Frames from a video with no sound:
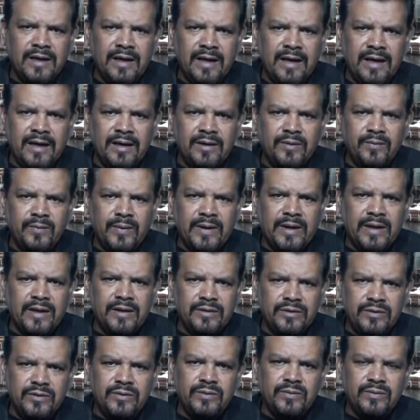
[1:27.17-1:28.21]
and when I
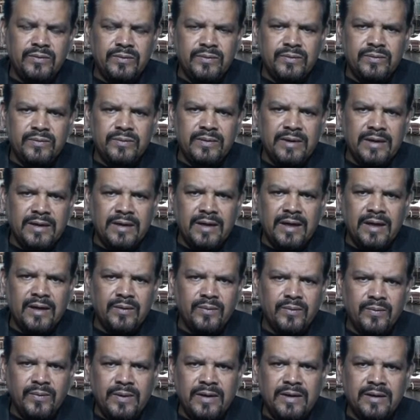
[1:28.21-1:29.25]
do, then I
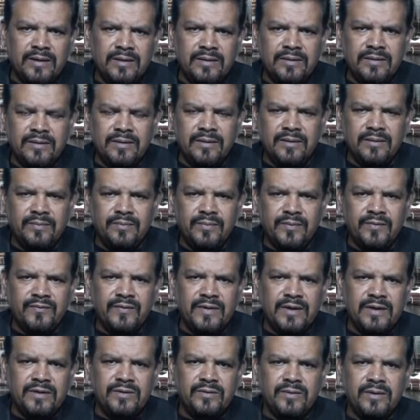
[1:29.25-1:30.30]
will
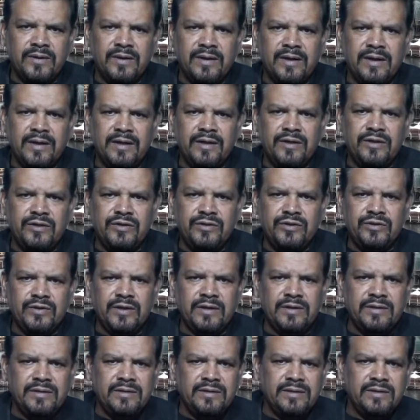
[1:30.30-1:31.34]
prefer to engage
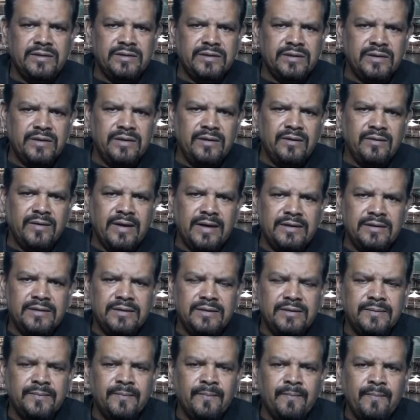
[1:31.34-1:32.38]
a
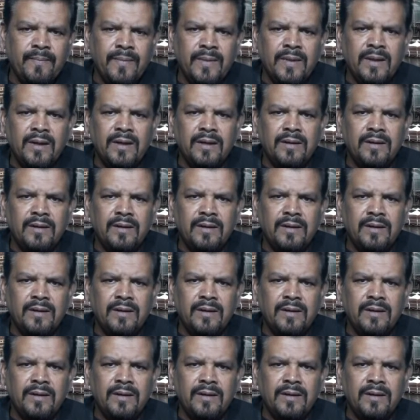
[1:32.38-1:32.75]
screenwriter,